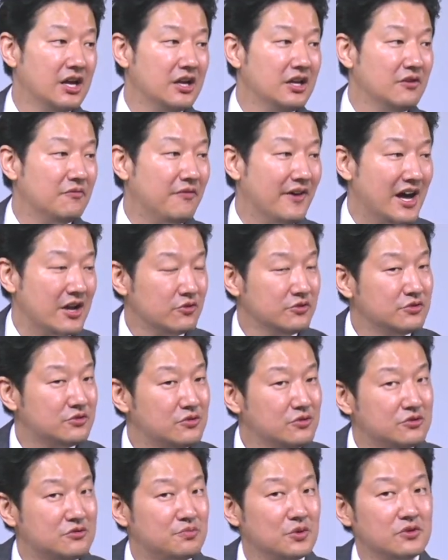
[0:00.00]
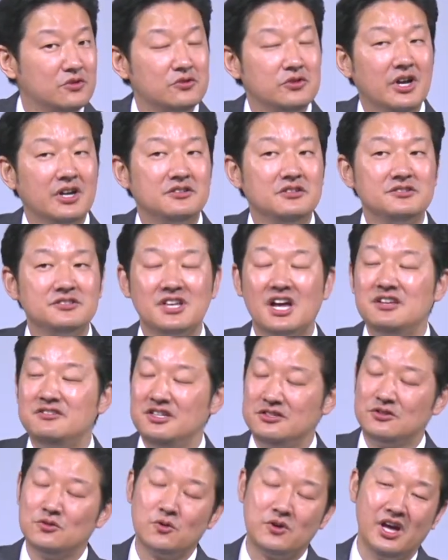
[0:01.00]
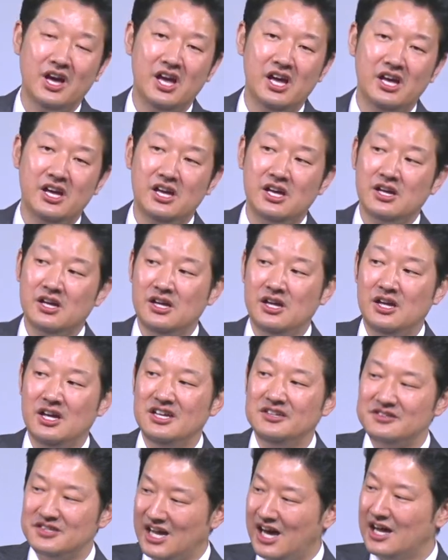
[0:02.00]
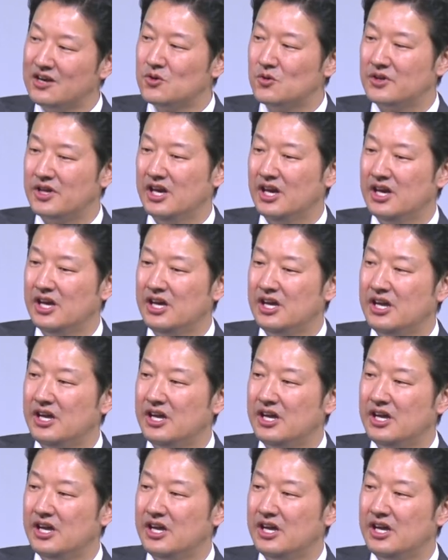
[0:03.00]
if I don't do spiritual exercise, it's okay. It's not okay.